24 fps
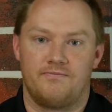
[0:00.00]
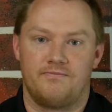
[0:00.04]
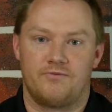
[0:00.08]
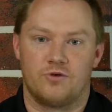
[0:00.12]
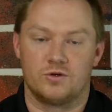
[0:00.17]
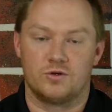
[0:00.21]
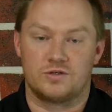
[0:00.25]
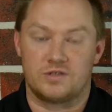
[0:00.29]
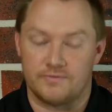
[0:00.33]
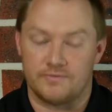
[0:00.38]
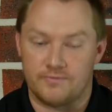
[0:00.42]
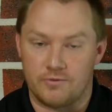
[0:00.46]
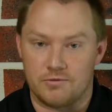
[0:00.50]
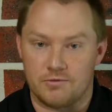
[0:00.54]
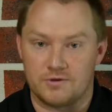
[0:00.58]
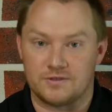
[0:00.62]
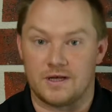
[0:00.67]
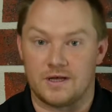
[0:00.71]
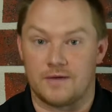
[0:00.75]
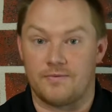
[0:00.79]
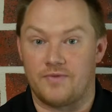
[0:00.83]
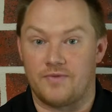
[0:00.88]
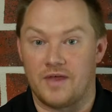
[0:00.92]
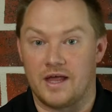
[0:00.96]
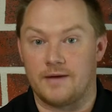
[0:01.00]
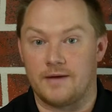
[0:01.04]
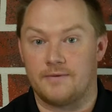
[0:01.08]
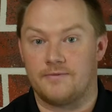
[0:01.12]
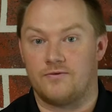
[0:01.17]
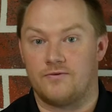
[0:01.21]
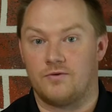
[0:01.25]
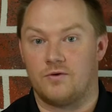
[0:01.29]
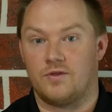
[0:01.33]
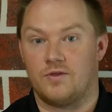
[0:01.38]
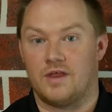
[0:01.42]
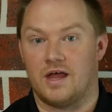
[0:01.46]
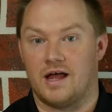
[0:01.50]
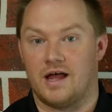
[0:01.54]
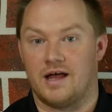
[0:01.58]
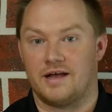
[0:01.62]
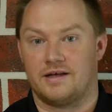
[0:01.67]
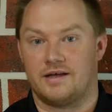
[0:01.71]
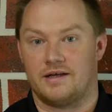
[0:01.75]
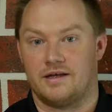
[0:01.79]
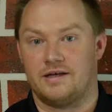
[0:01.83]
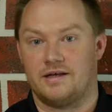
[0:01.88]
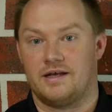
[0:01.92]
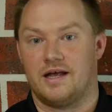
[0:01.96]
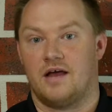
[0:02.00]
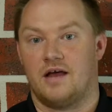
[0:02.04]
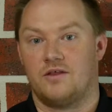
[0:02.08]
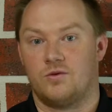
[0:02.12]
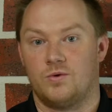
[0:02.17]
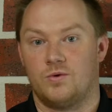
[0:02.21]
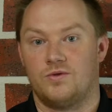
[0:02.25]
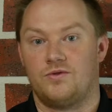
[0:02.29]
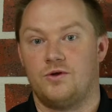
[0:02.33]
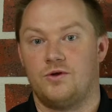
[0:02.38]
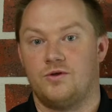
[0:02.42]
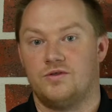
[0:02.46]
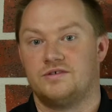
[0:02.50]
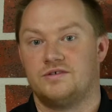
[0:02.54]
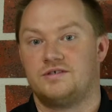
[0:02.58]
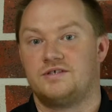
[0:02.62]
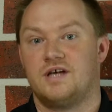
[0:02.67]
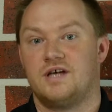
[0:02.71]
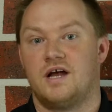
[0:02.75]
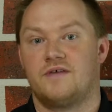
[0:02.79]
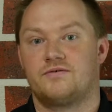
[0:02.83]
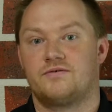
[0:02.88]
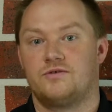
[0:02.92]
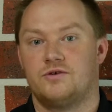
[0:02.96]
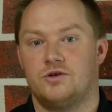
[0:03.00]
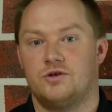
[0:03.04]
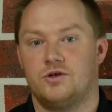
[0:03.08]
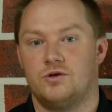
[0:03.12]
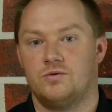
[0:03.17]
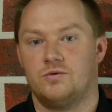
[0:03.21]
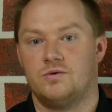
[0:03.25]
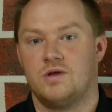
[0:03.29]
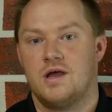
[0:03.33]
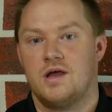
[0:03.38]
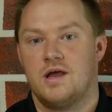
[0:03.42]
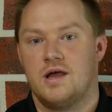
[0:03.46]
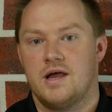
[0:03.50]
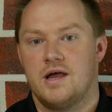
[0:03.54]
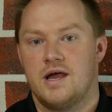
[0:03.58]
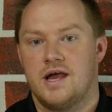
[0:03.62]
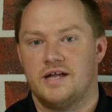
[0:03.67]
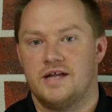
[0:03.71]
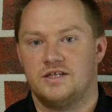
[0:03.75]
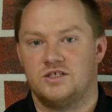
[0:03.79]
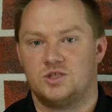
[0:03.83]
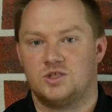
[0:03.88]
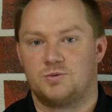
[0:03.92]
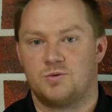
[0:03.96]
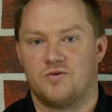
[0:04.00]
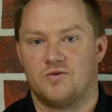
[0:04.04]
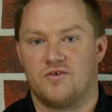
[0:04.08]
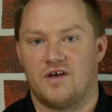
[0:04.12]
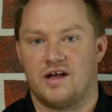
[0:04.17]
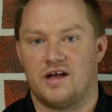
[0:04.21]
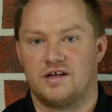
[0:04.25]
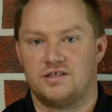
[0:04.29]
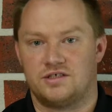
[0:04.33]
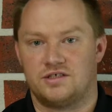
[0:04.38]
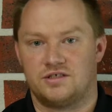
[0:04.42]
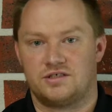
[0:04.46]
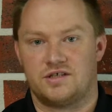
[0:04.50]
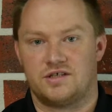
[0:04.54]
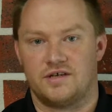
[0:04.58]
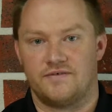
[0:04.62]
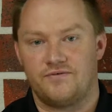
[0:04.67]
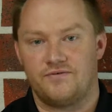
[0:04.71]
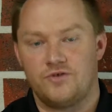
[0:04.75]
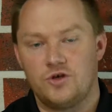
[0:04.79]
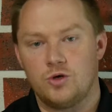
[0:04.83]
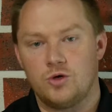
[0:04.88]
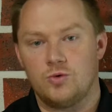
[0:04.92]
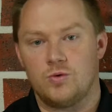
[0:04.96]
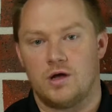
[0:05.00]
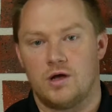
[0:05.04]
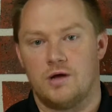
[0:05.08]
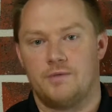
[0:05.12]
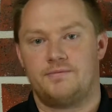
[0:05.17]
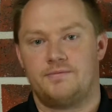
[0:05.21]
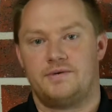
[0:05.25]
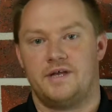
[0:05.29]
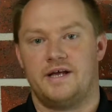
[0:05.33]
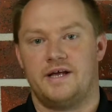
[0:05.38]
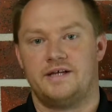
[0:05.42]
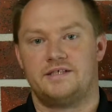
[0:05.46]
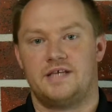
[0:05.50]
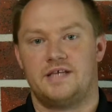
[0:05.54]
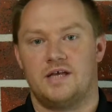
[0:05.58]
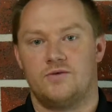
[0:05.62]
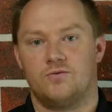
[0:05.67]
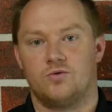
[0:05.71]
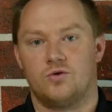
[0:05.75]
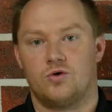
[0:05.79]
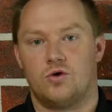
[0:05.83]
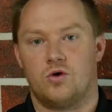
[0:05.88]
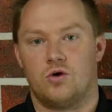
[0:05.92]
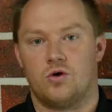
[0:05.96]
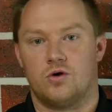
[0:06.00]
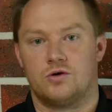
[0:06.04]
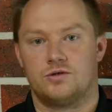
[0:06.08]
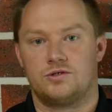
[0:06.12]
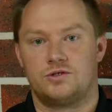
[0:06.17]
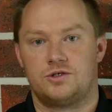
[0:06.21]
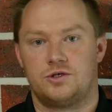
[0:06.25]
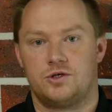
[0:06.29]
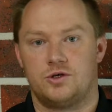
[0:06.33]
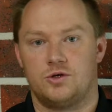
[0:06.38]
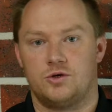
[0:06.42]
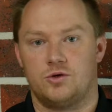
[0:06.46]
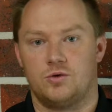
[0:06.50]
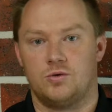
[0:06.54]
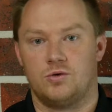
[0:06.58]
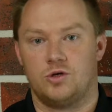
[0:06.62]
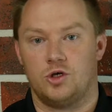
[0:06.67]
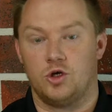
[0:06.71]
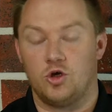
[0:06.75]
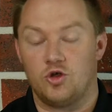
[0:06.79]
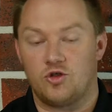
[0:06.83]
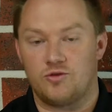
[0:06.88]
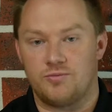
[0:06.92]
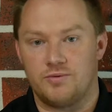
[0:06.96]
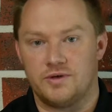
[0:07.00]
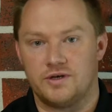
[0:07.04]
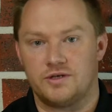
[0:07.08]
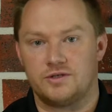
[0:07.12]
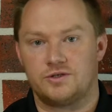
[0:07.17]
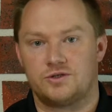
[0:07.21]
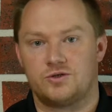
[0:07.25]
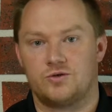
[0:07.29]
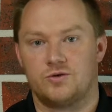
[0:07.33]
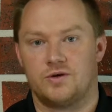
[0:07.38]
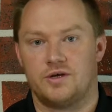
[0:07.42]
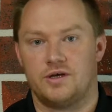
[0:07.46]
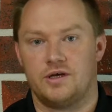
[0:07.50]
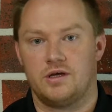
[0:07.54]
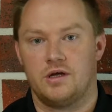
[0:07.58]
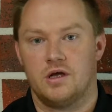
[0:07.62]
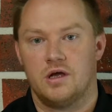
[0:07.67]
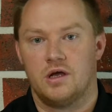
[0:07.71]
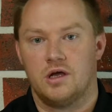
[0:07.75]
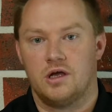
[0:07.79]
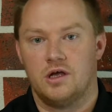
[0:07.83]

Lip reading: First and foremost, I'm thankful that I can gather with you this afternoon and just provide just a few updates in regards to youth ministry,